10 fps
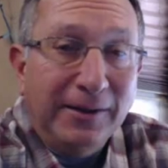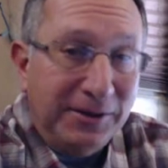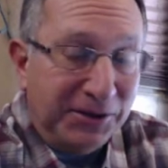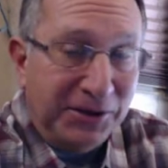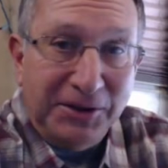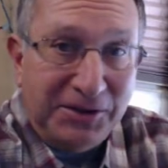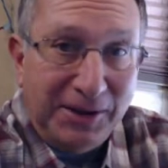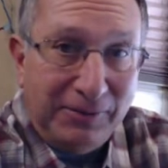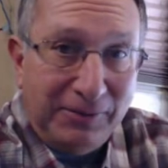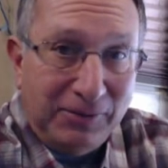There's a good
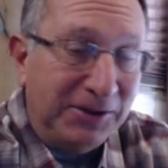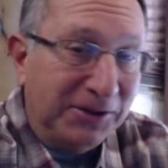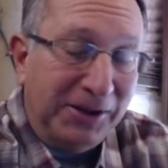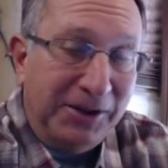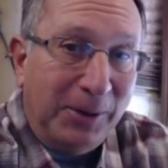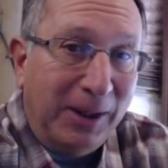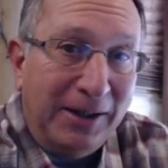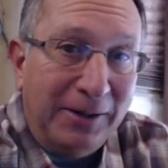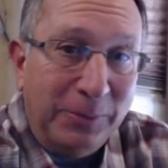several inches on the ground.